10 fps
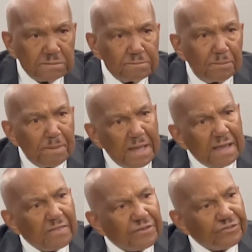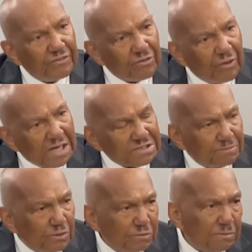But being in the civil rights
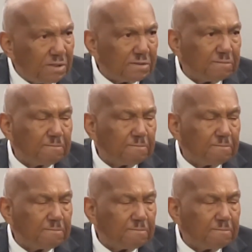movement,